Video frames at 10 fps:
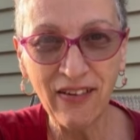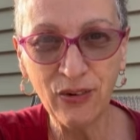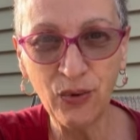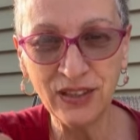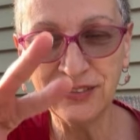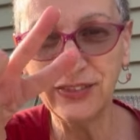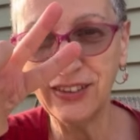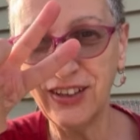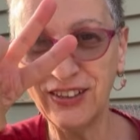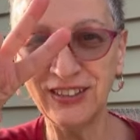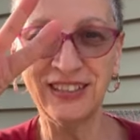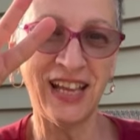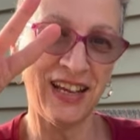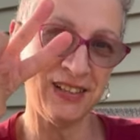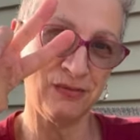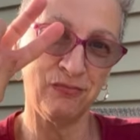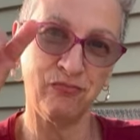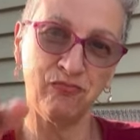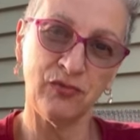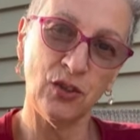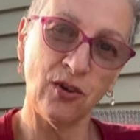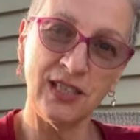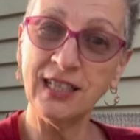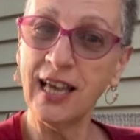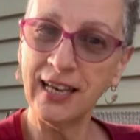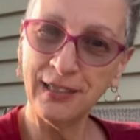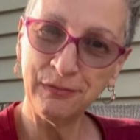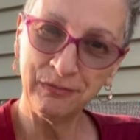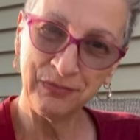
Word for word: Have a wonderful Thursday. Talk to you later.